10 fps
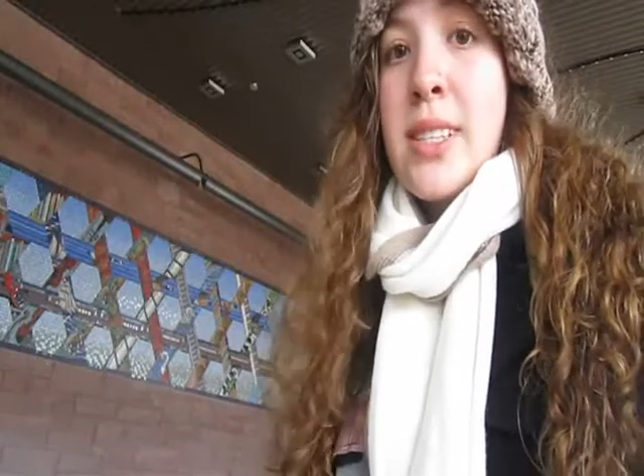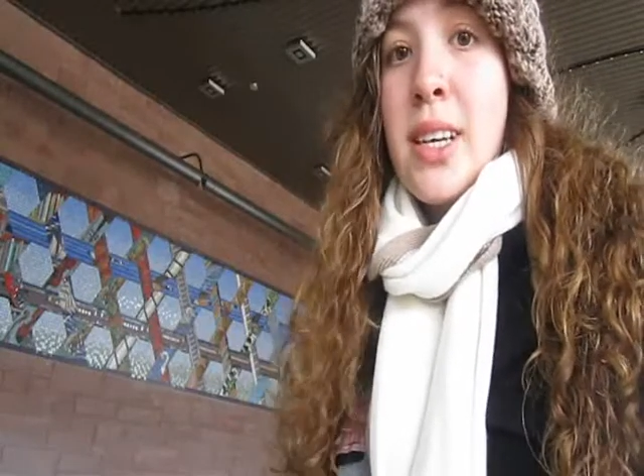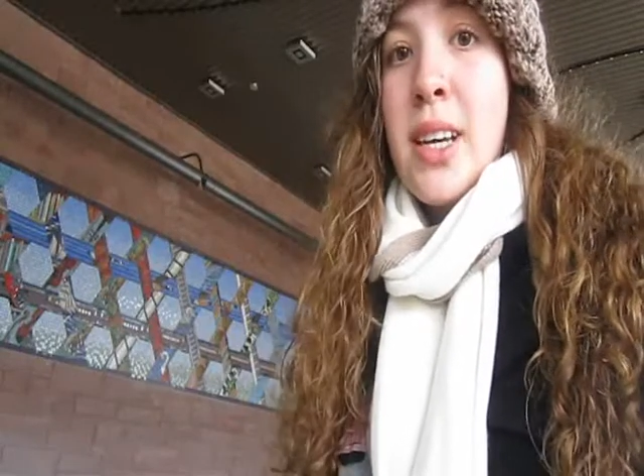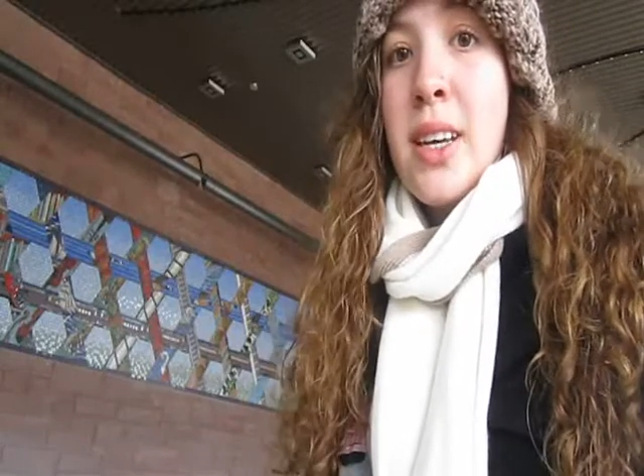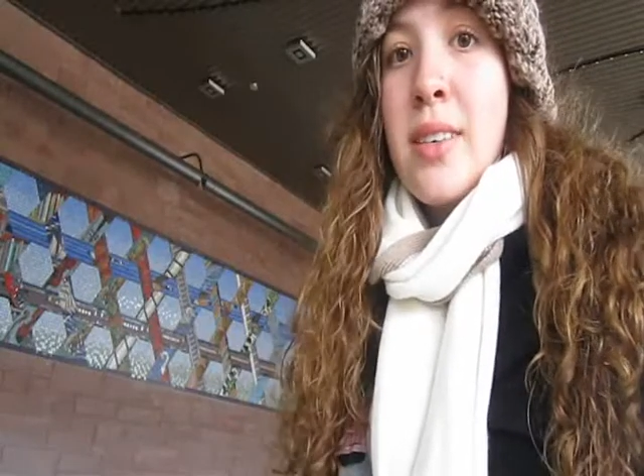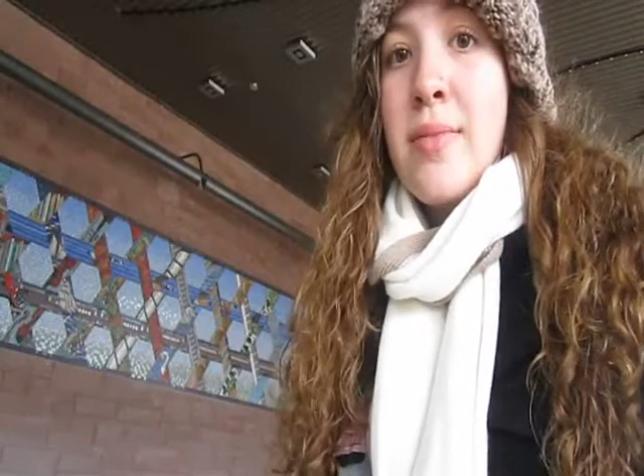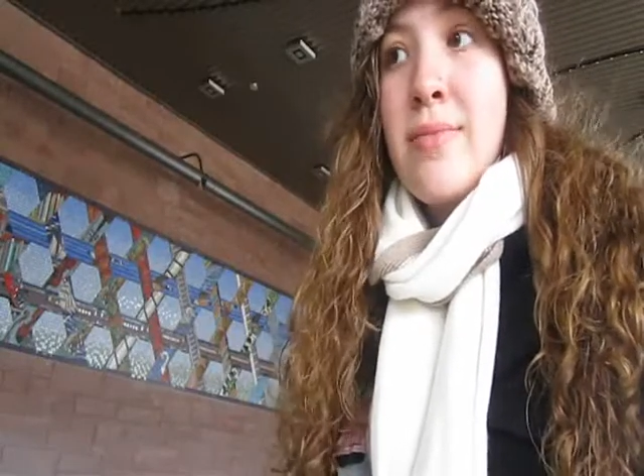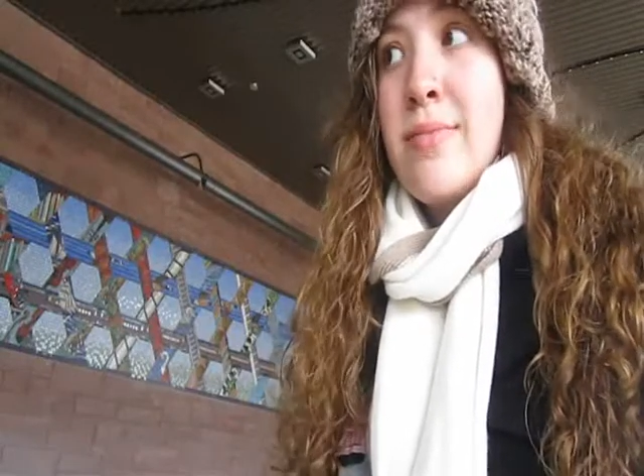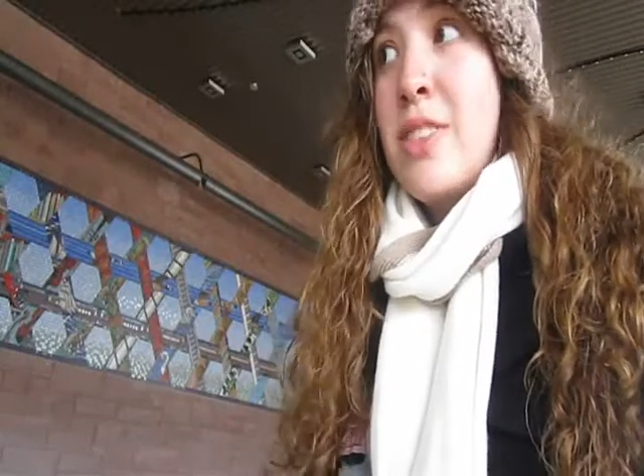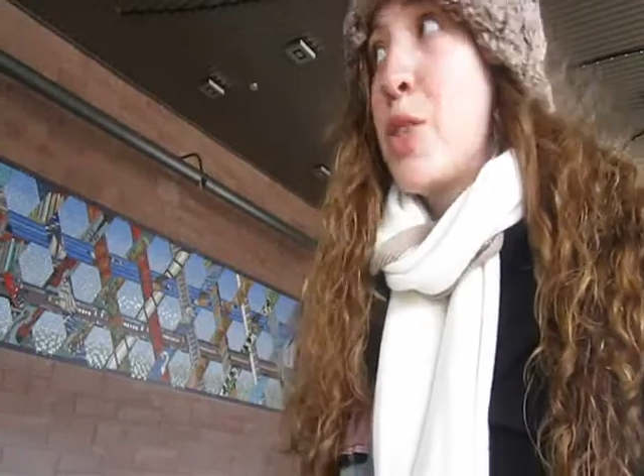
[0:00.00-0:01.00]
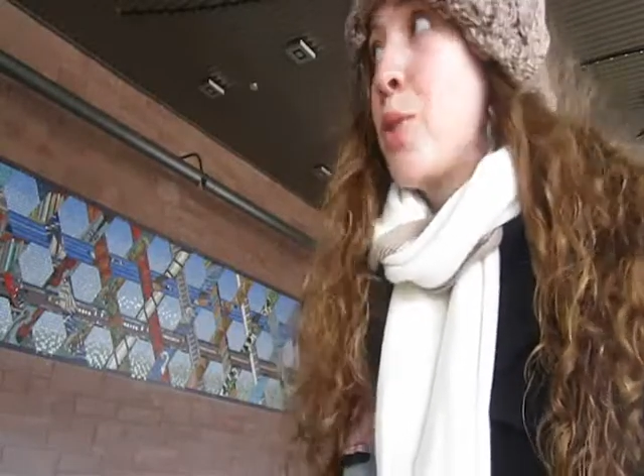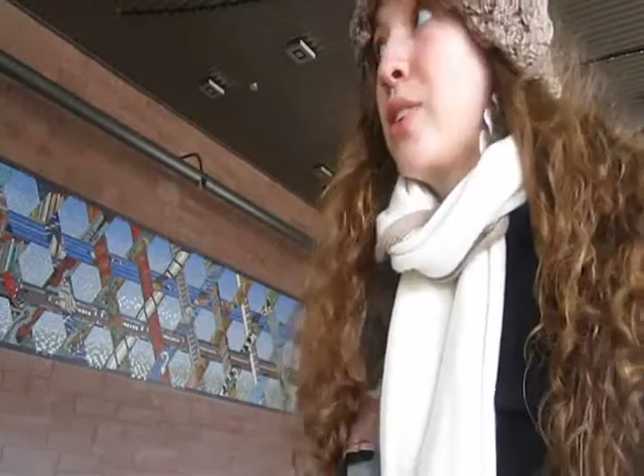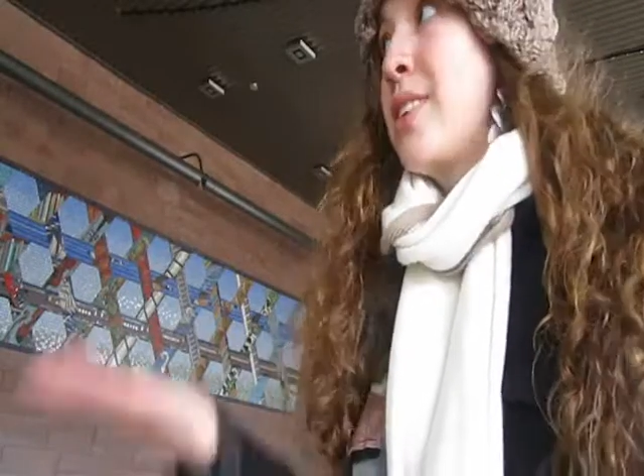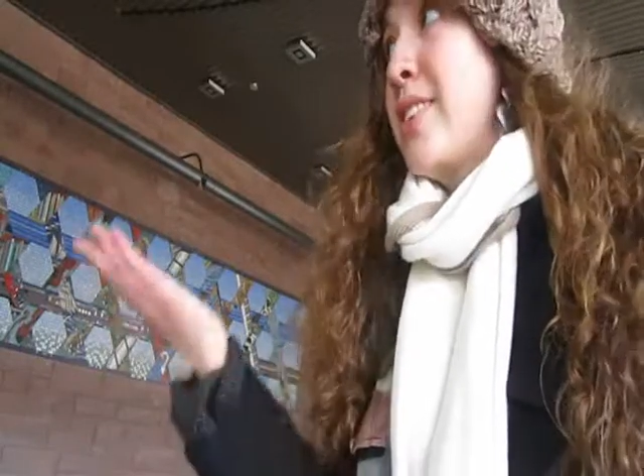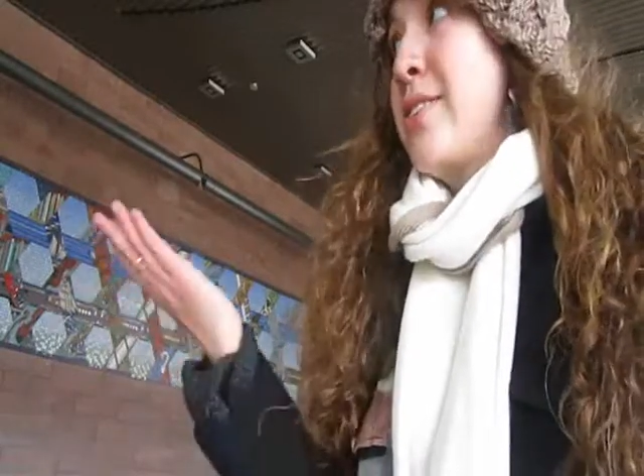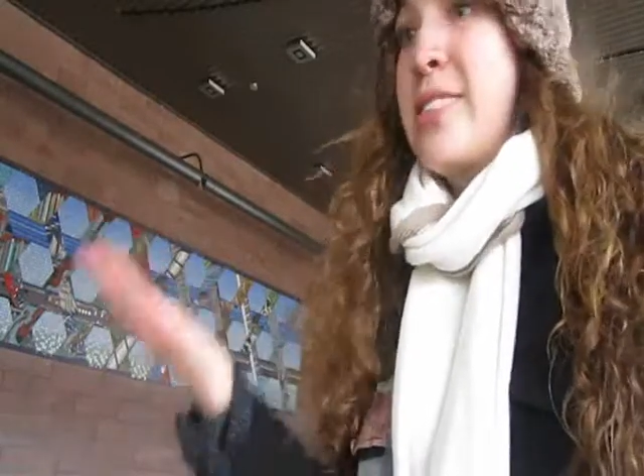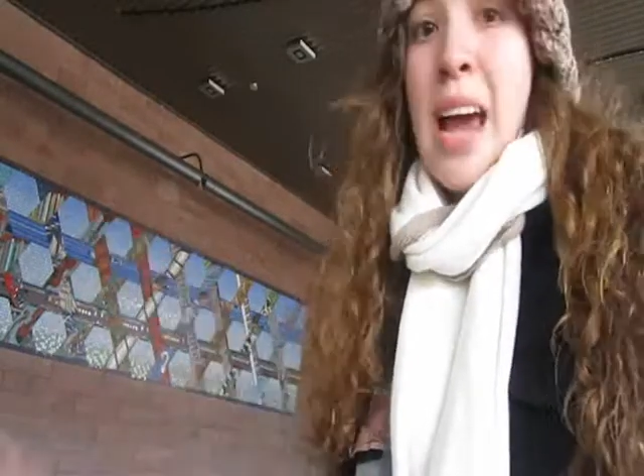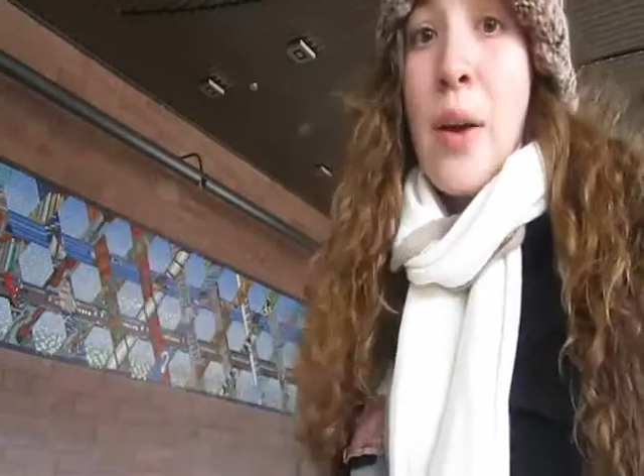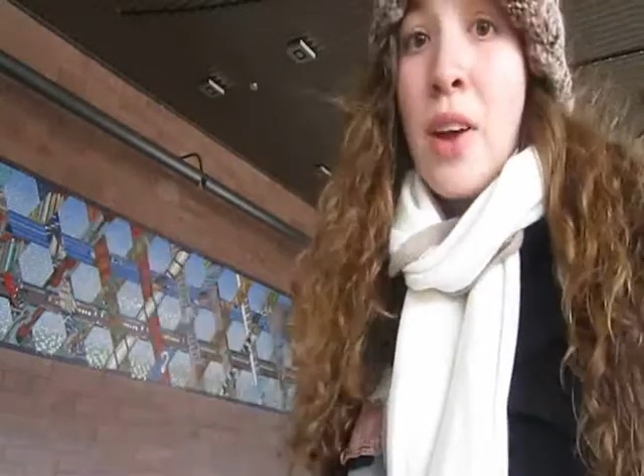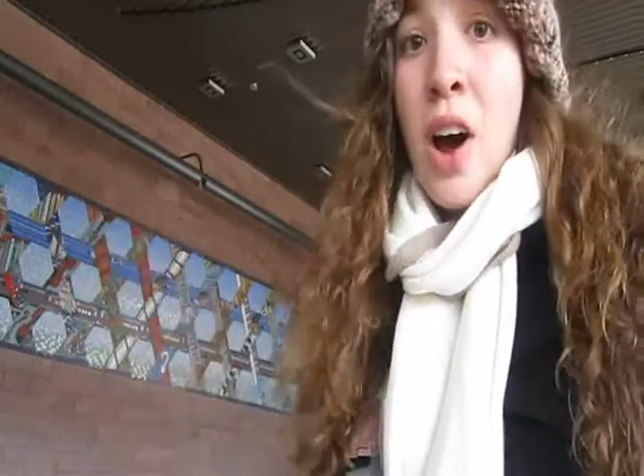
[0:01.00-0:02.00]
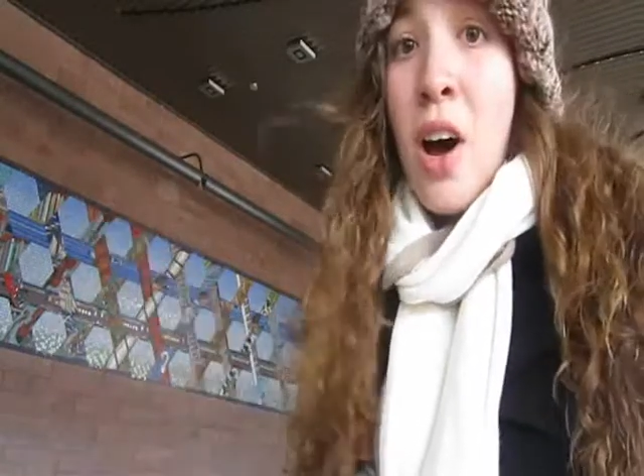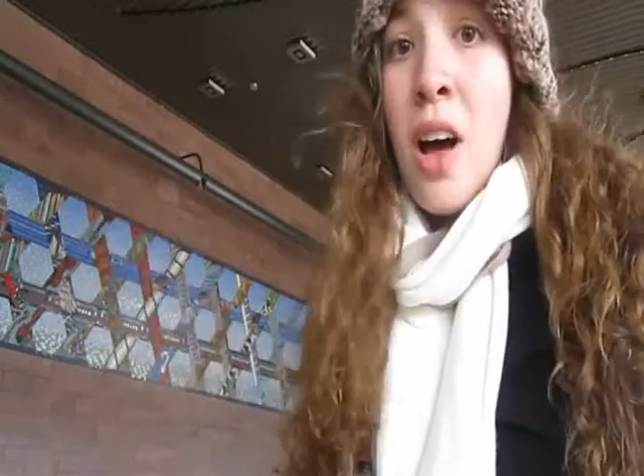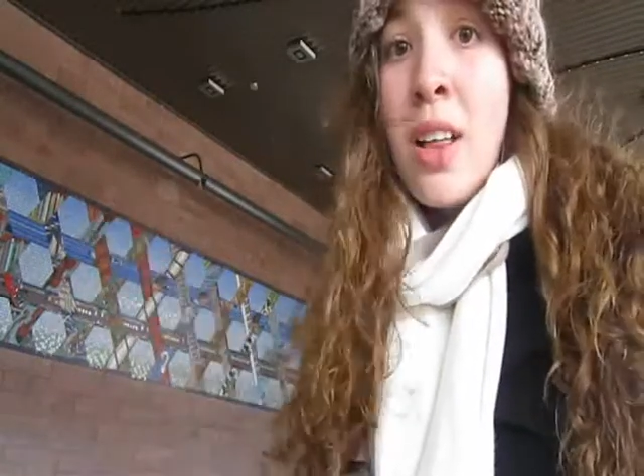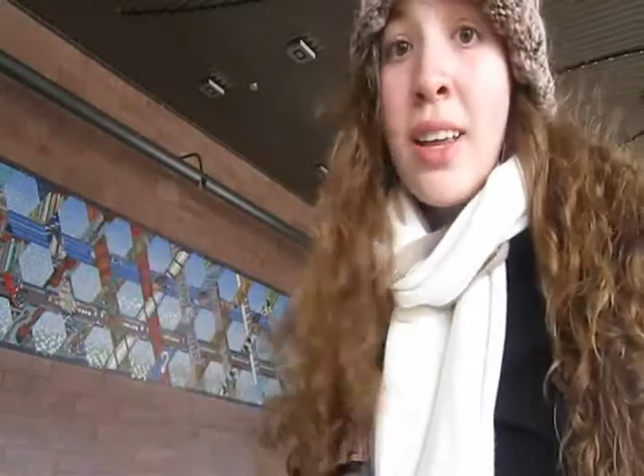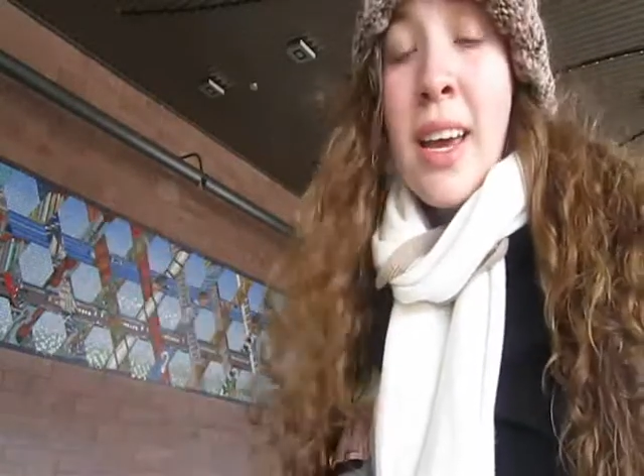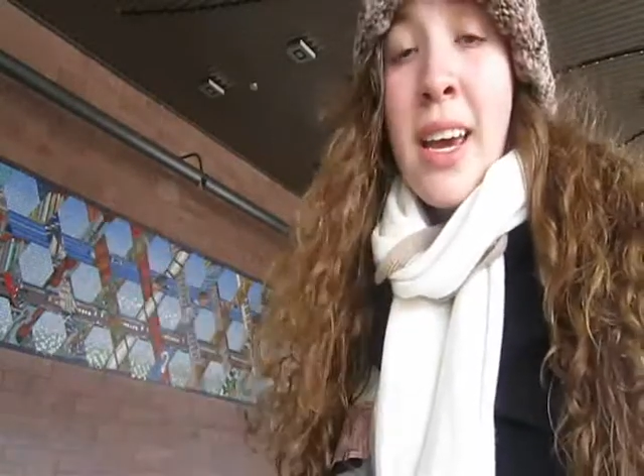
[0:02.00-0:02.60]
The tours of Town Hall,